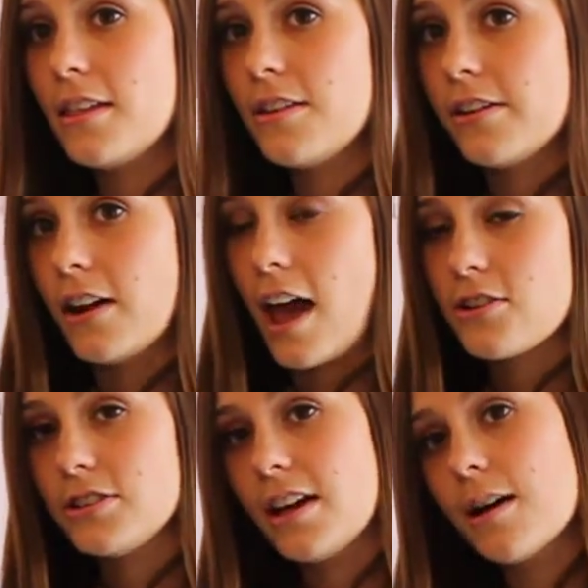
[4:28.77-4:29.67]
there
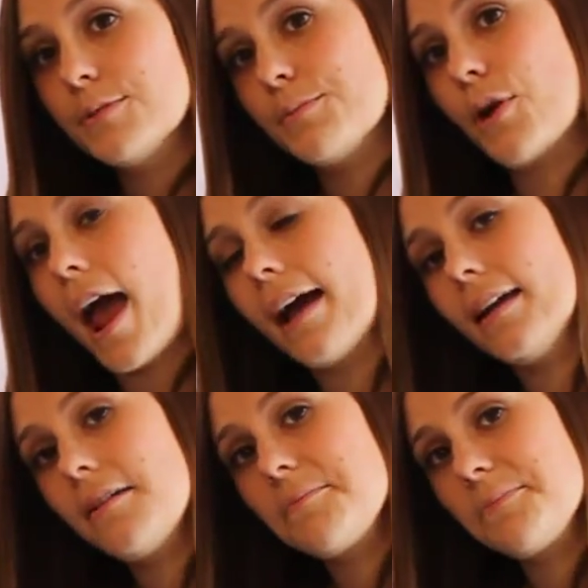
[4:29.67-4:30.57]
actually comes a
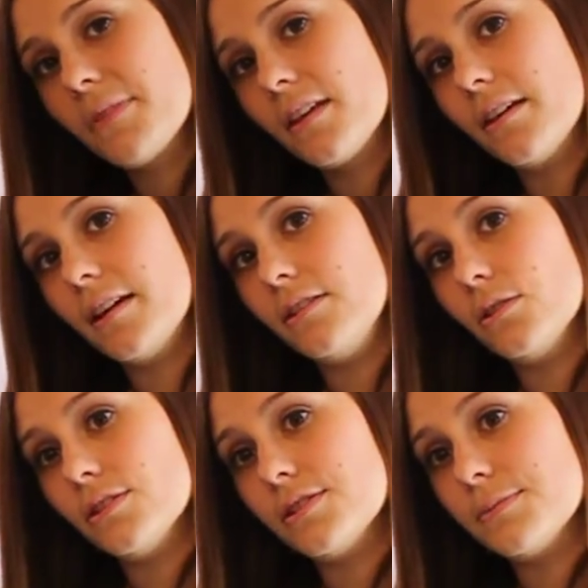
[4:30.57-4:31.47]
bracket and you
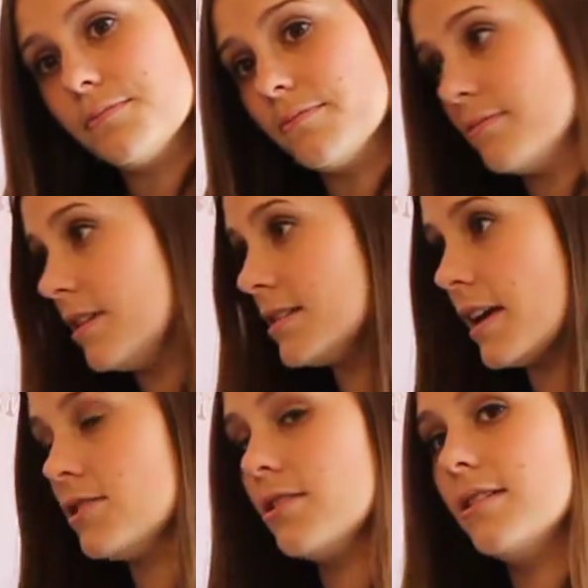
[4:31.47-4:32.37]
can just
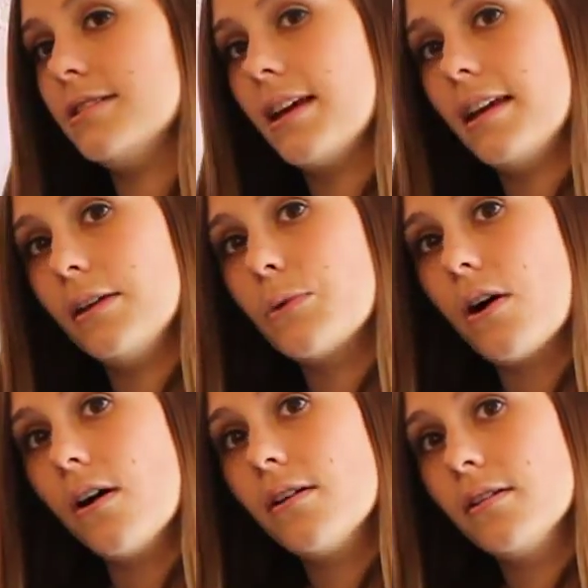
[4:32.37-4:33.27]
attach it onto any
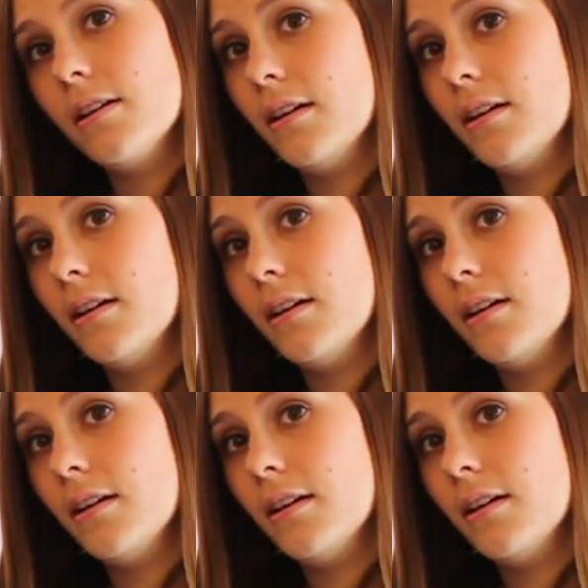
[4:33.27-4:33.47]
wall.